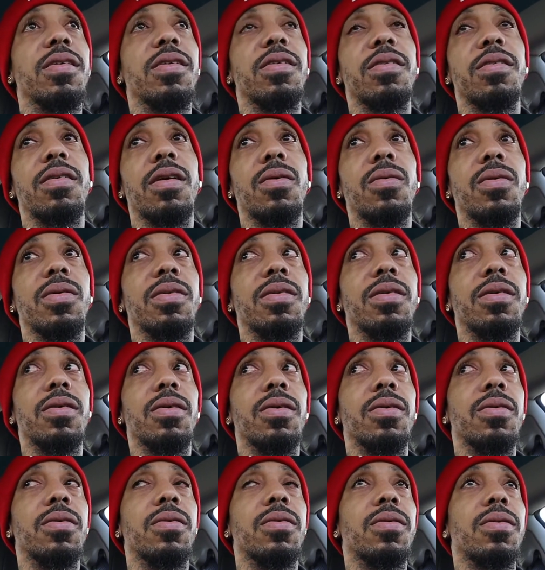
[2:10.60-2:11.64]
didn't show
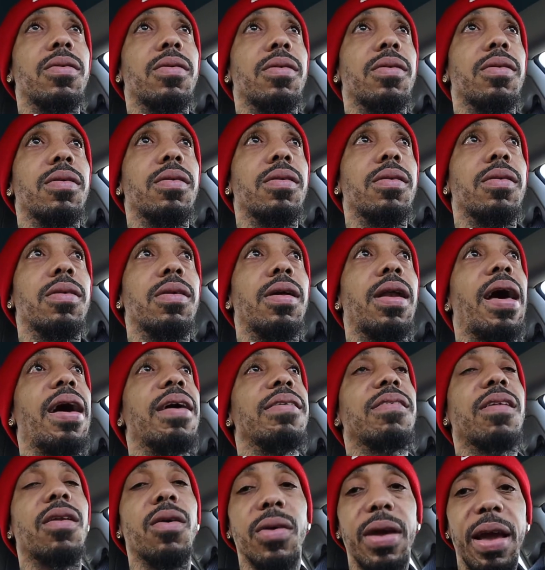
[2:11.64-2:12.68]
until the
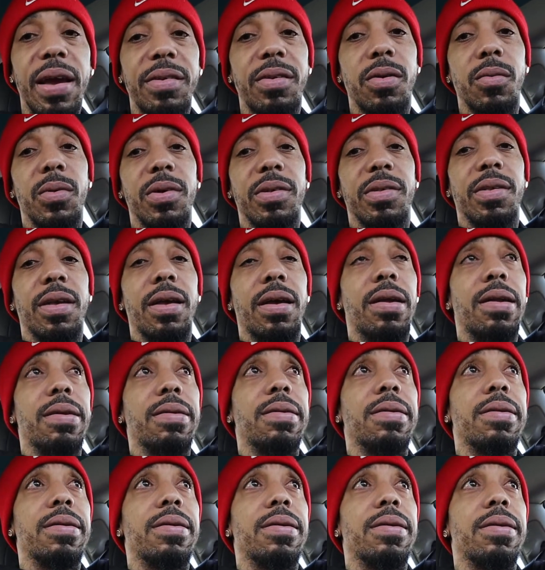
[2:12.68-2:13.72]
last location was
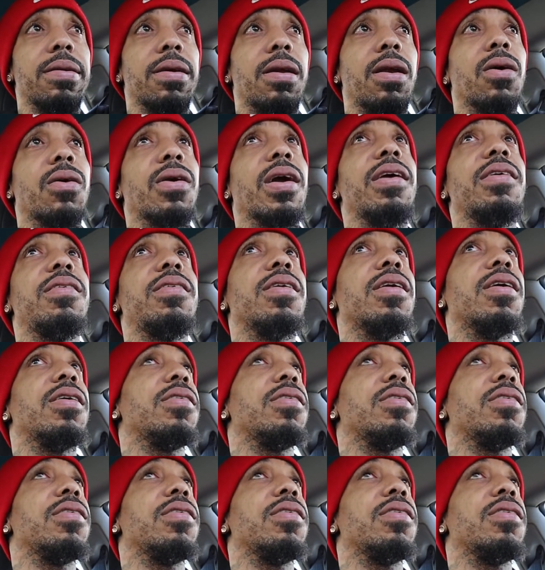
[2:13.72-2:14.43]
the location